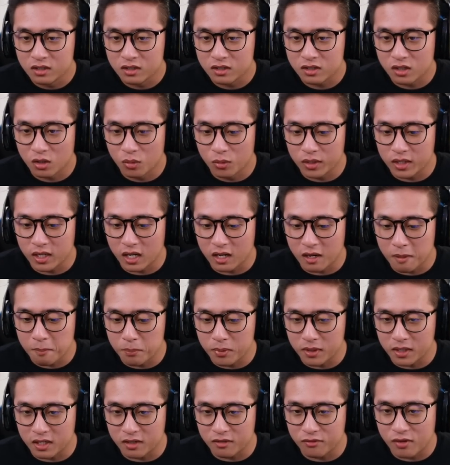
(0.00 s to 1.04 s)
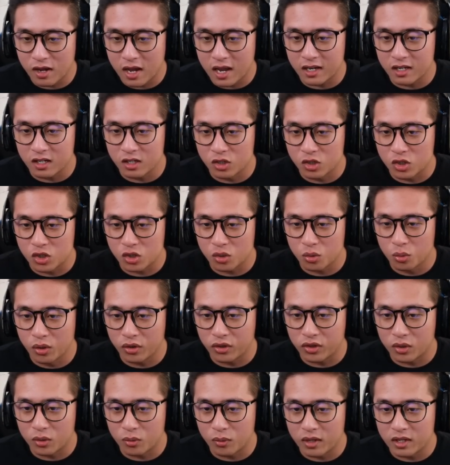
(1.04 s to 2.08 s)
So we got a big advantage
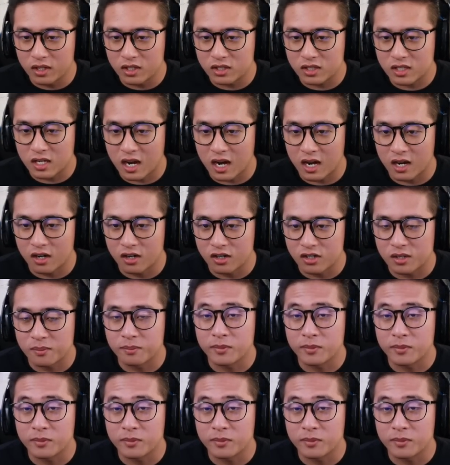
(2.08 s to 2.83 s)
with the race tires.